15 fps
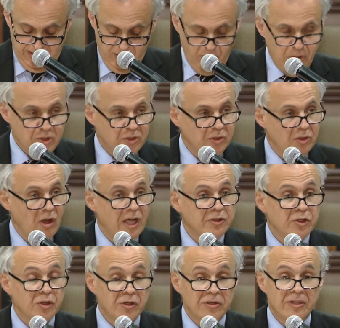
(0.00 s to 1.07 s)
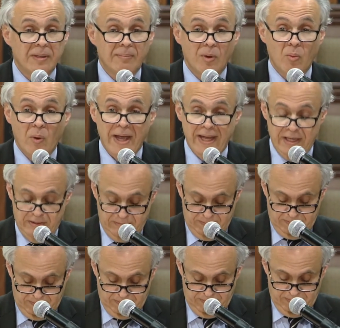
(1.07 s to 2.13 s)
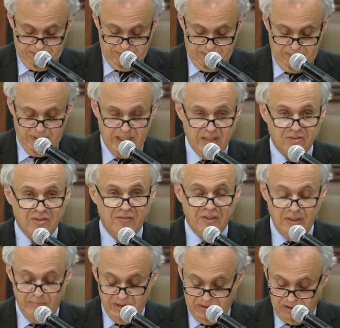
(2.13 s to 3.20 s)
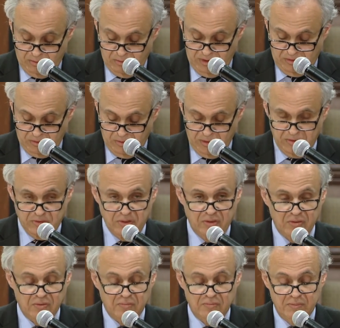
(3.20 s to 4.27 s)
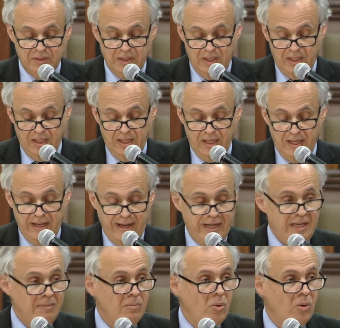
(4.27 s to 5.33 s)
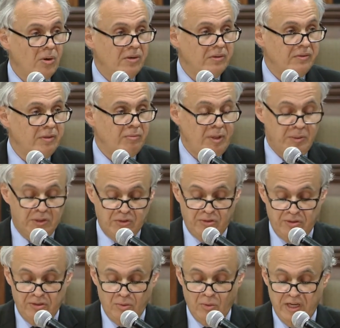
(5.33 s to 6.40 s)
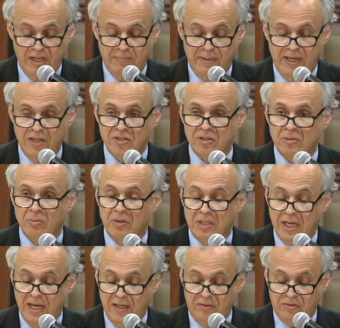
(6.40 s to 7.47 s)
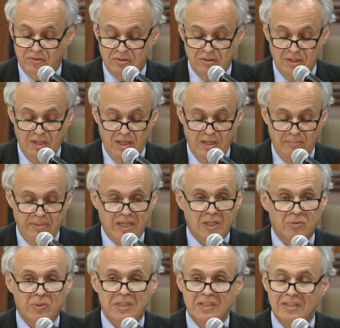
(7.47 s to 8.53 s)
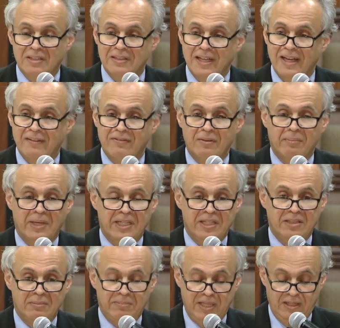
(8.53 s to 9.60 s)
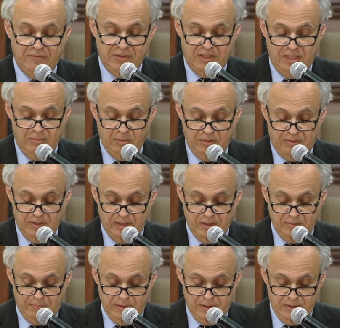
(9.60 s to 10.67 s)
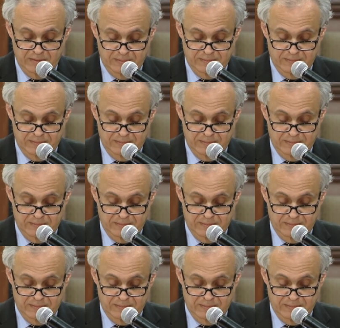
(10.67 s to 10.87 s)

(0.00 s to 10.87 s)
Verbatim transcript: We should not turn them away because of limited resources, any more than we would turn away a patient with cancer because we didn't have the money to pay for chemotherapy